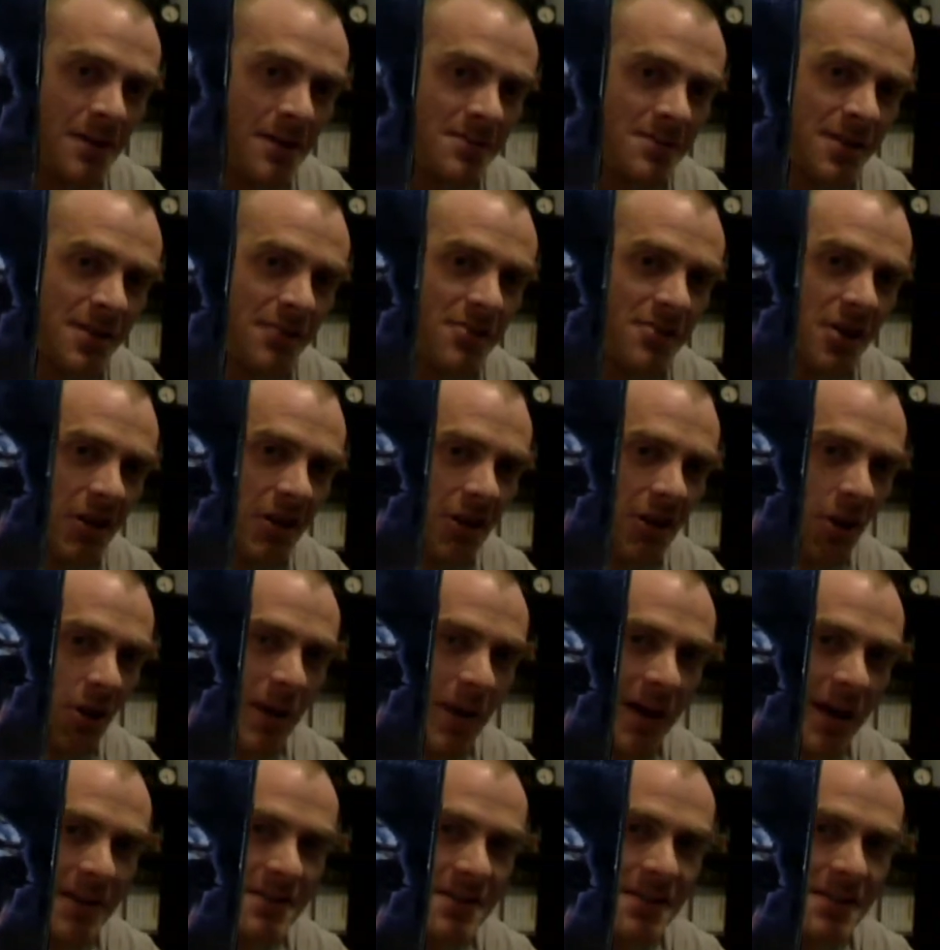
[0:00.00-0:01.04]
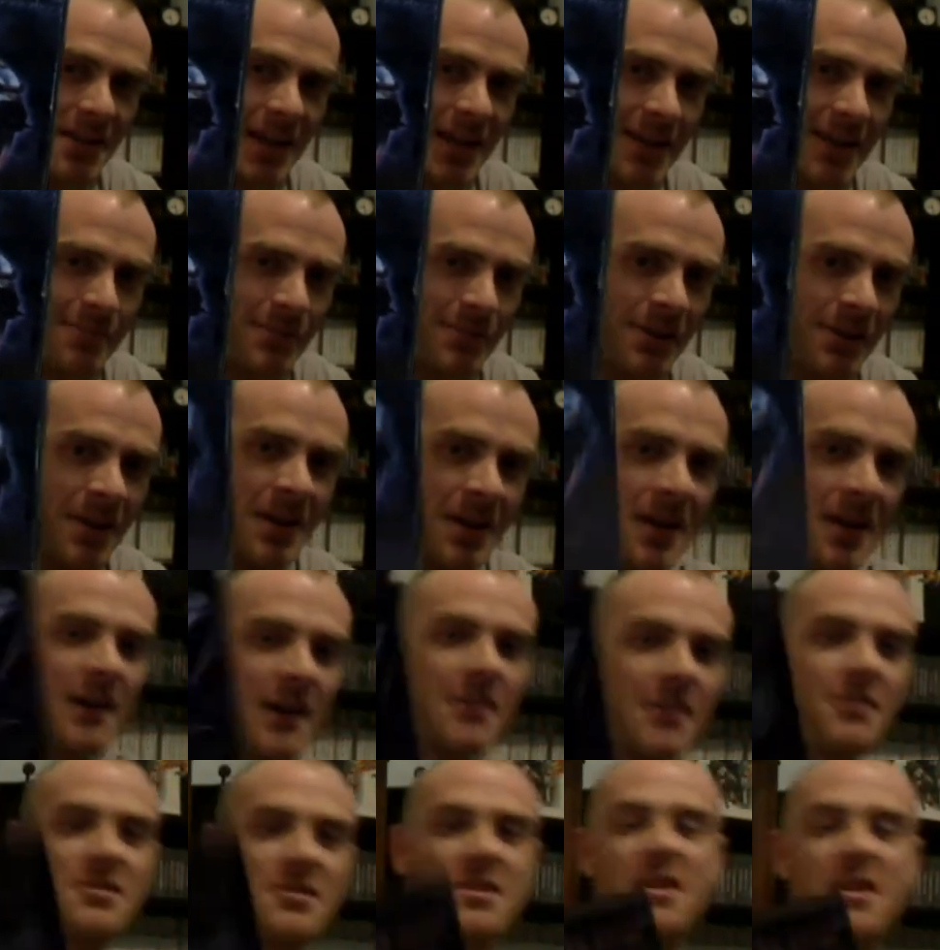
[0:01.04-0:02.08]
Don't know a lot about this game.
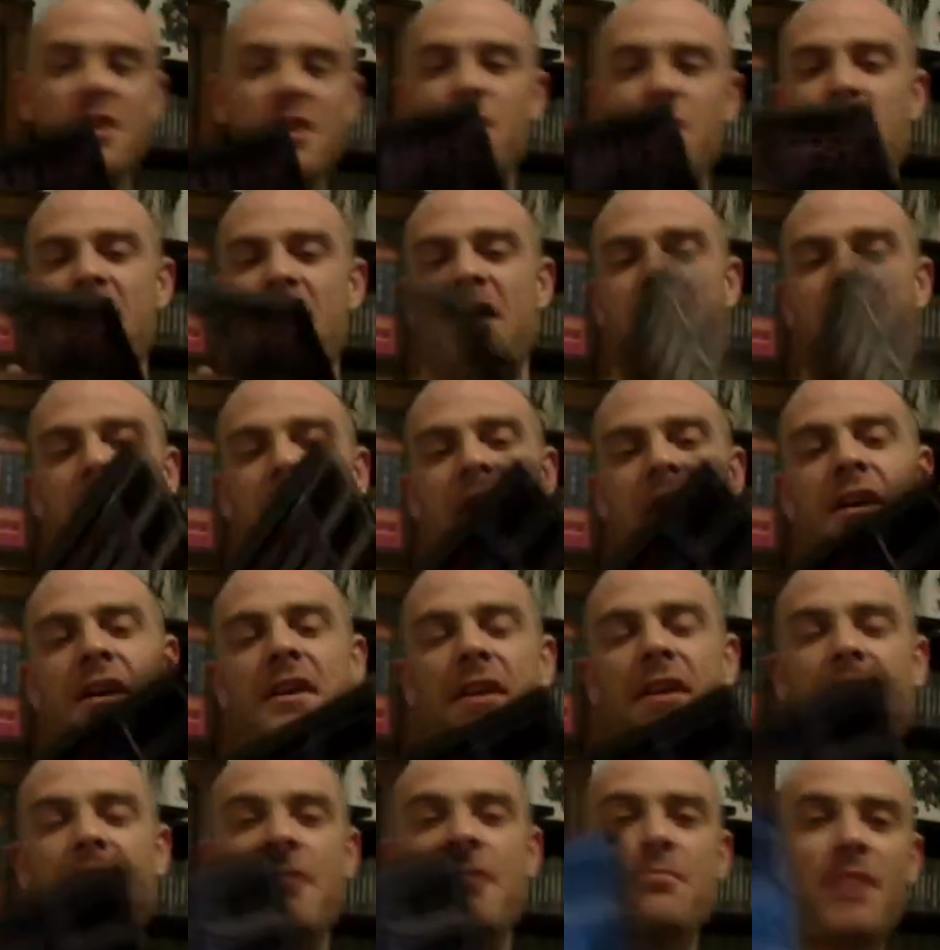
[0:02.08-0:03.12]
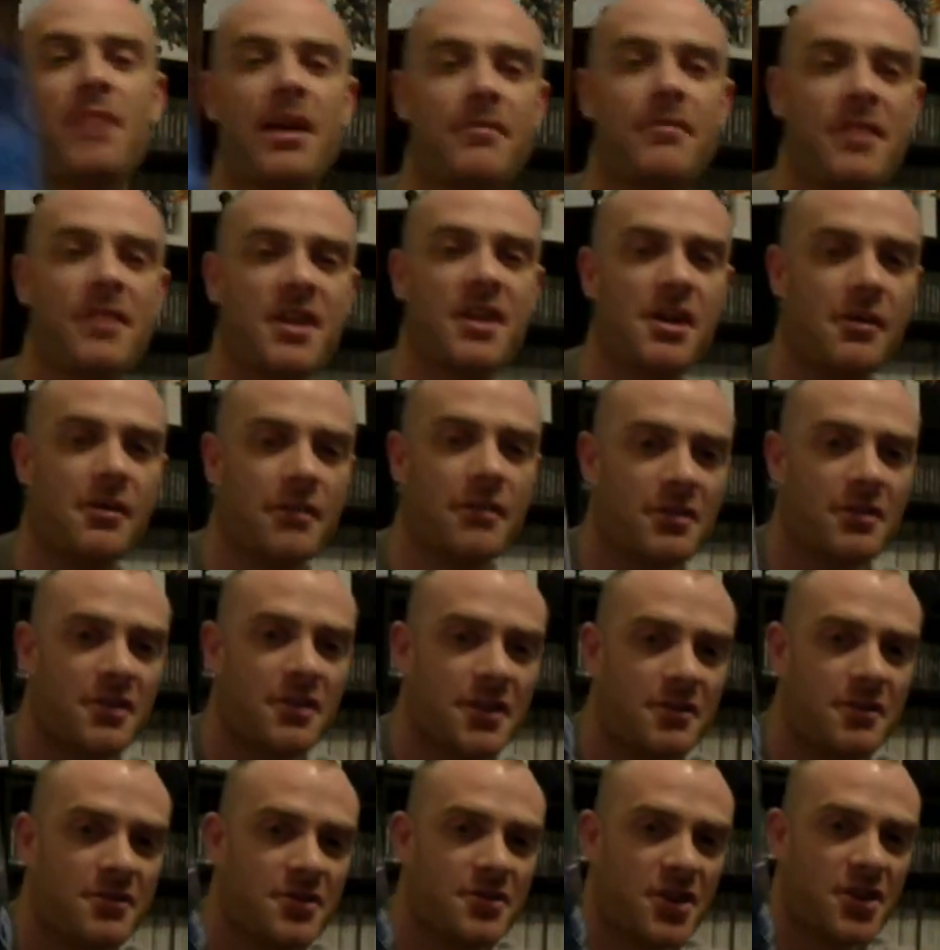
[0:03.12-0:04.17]
Looked at a quick gameplay video I got on
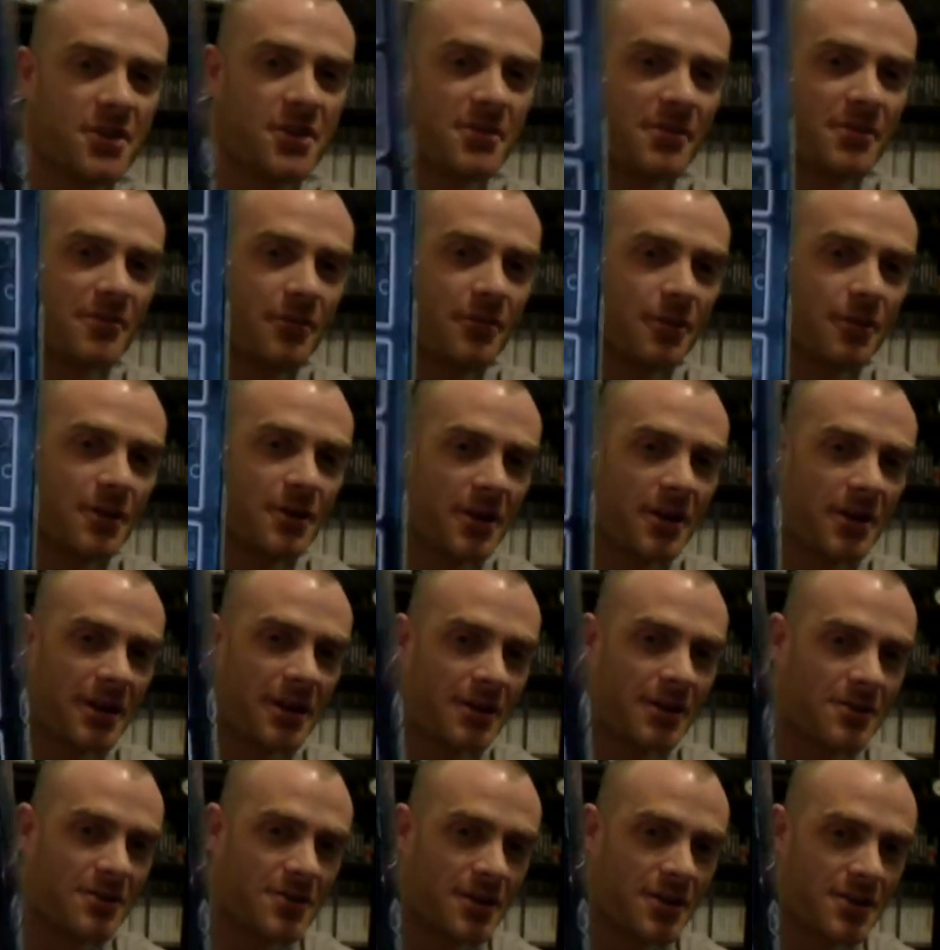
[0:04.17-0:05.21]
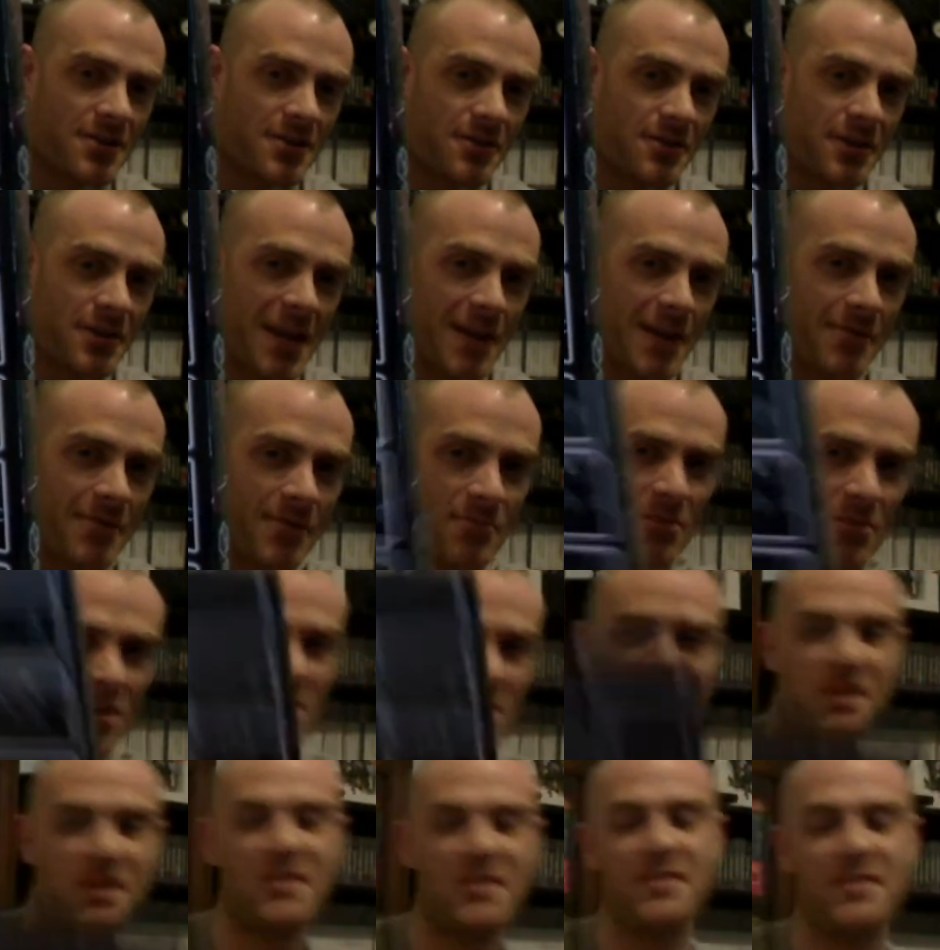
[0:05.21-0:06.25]
YouTube, and I thought, no, that looks like the sort of game I'd probably
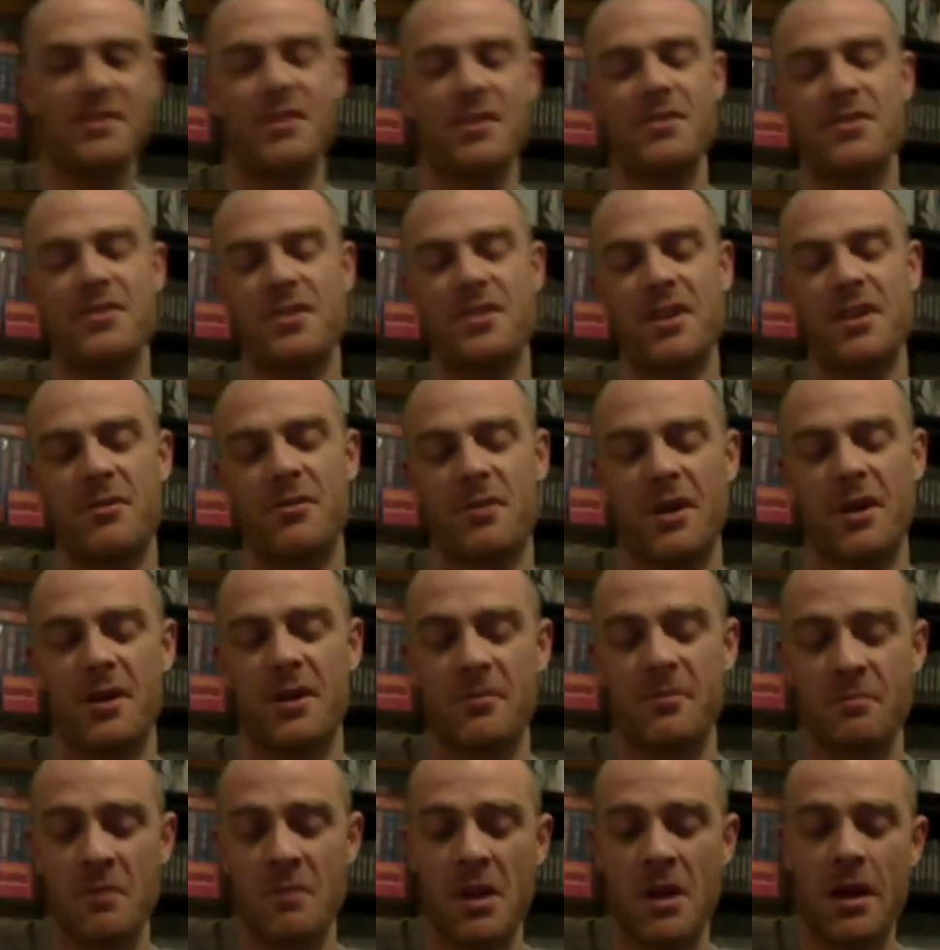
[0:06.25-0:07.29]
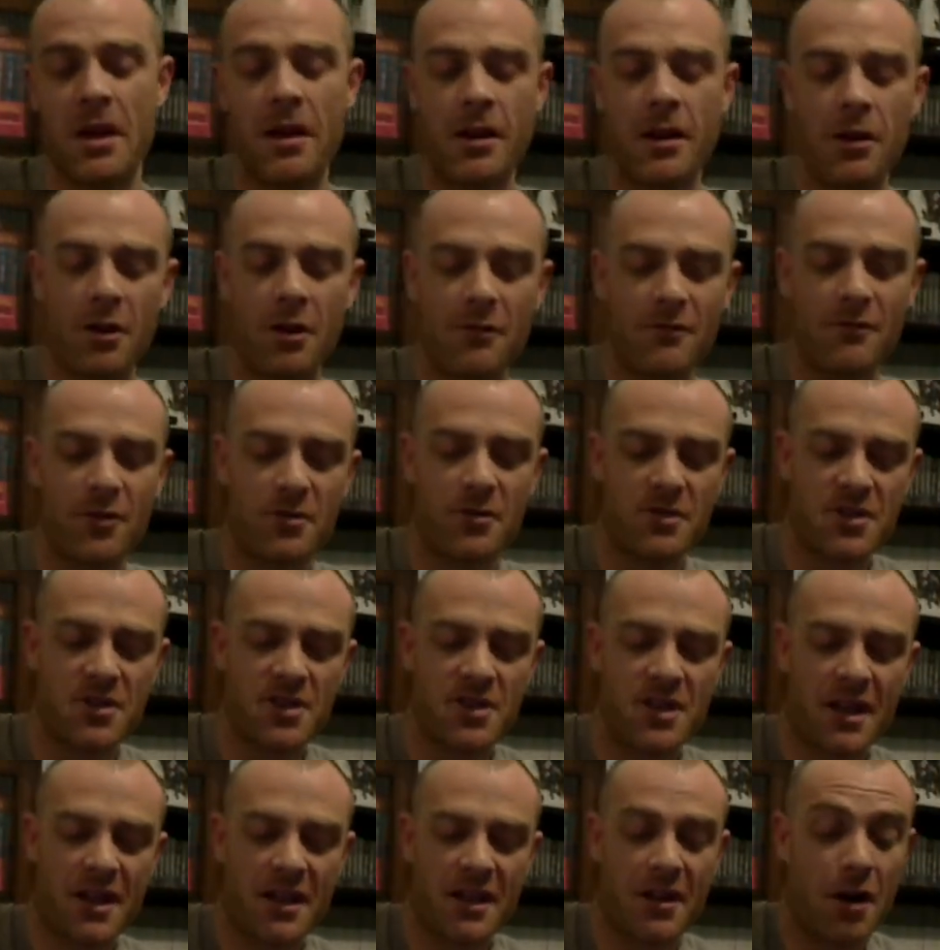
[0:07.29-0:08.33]
be into. So looking forward to
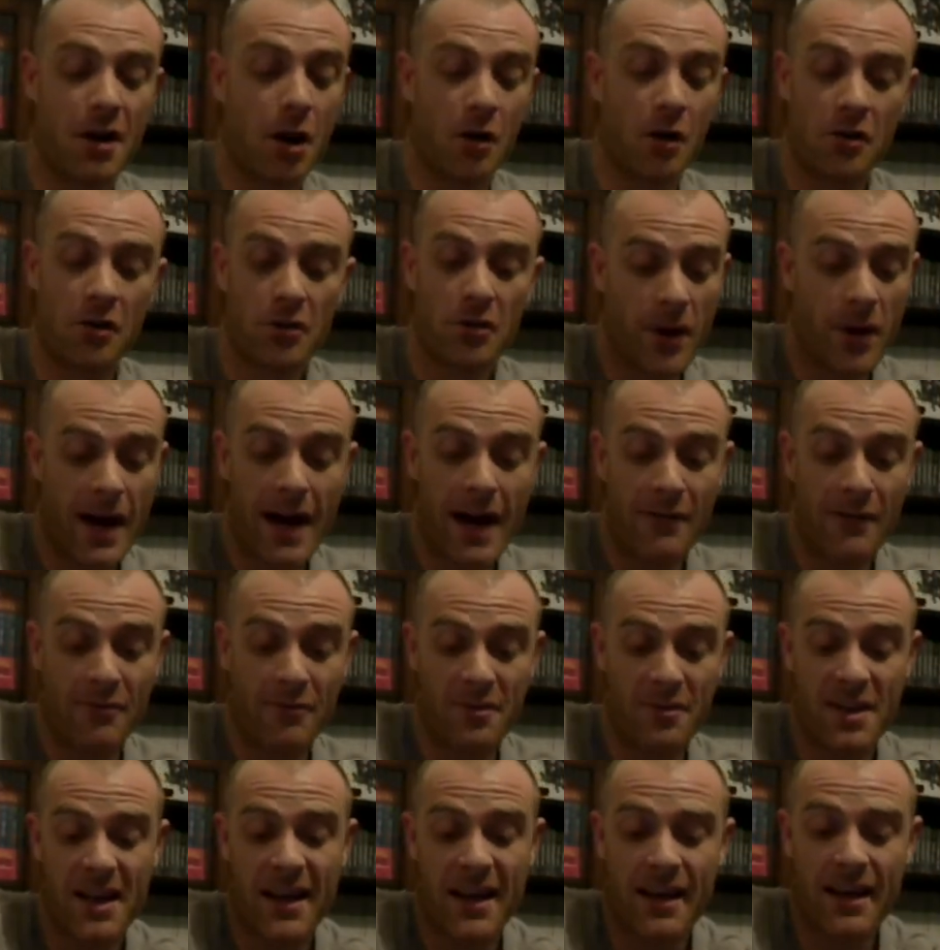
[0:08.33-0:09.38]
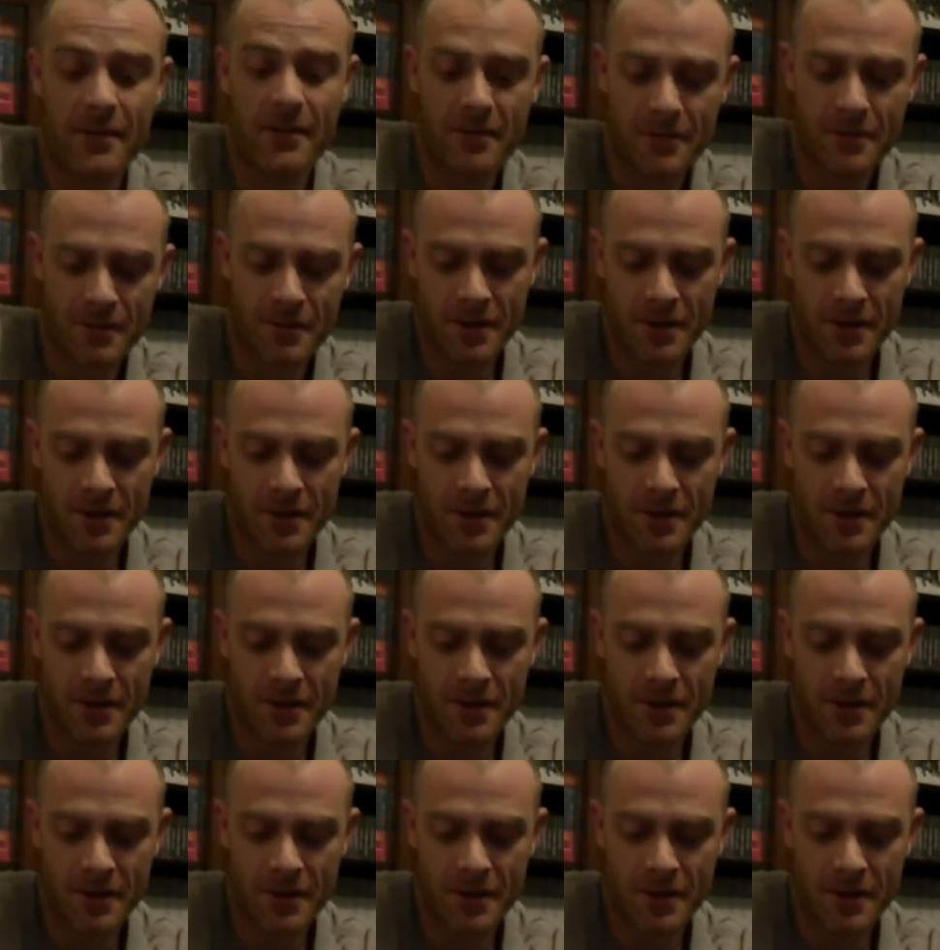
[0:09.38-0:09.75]
sticking it on, although I haven't yet.